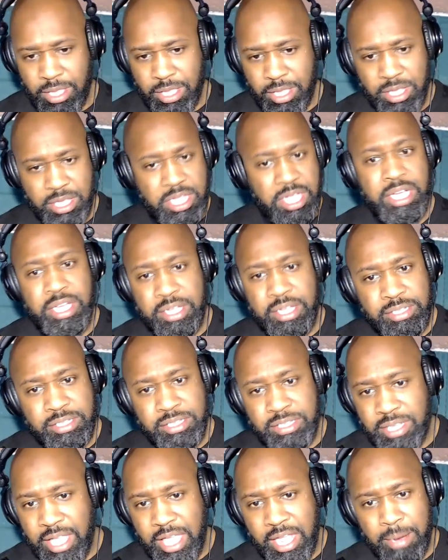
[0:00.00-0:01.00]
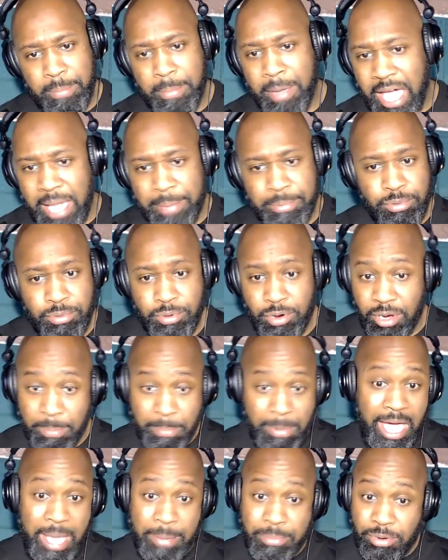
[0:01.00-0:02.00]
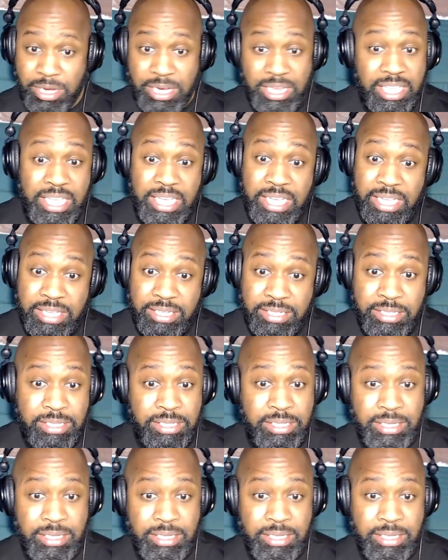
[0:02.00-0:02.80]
guns and the Bible, or the Bible and the guns.